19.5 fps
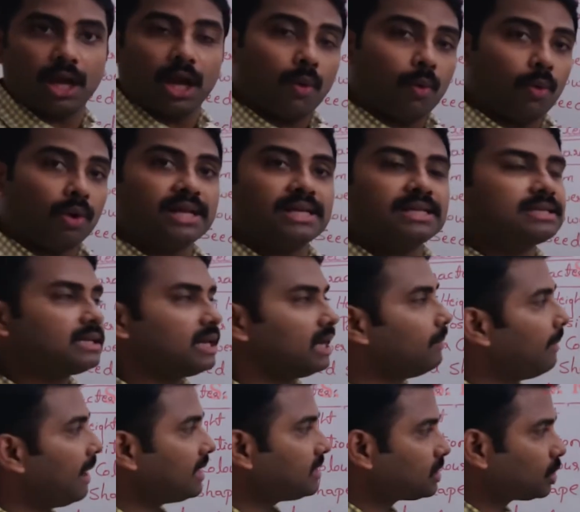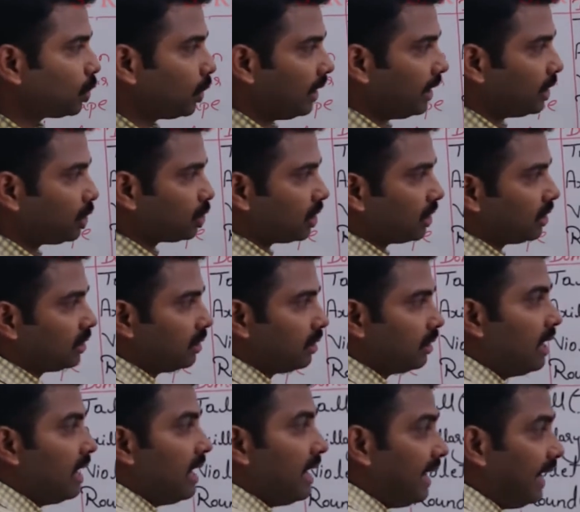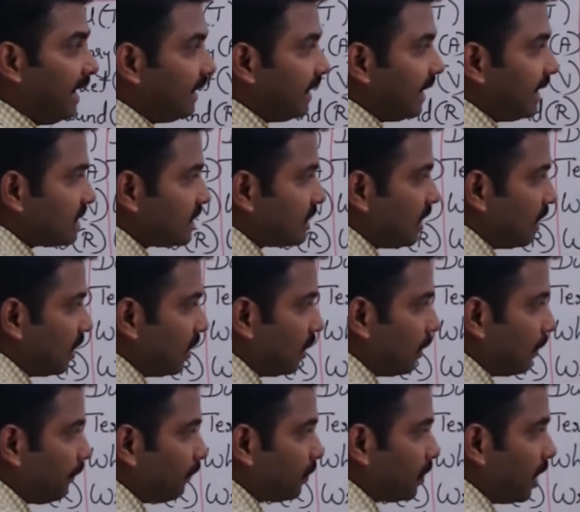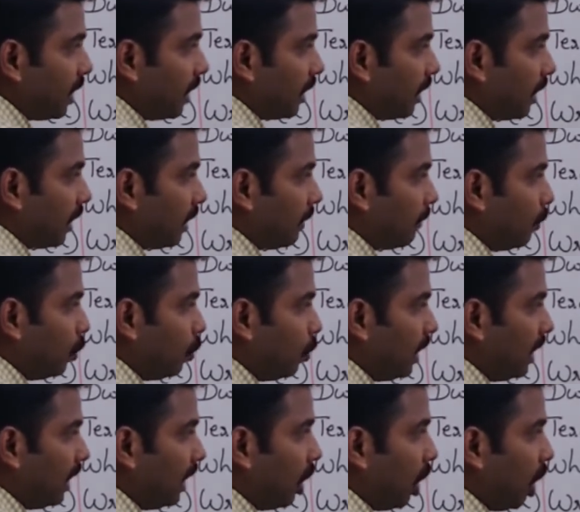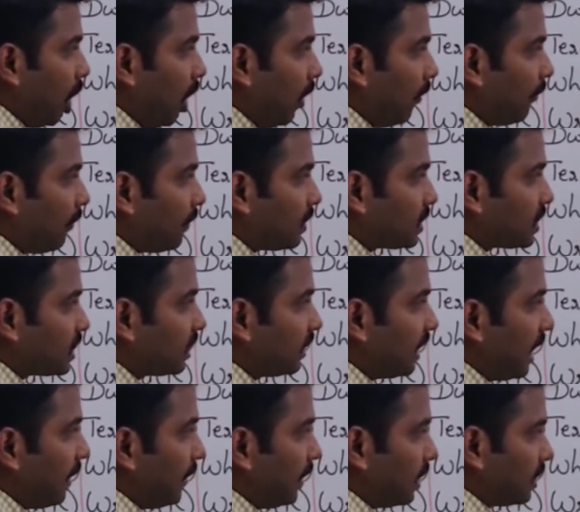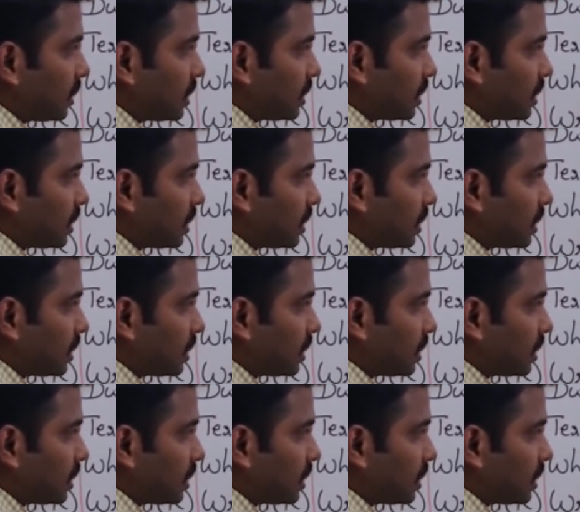What is emasculation? It is the removal of stamens.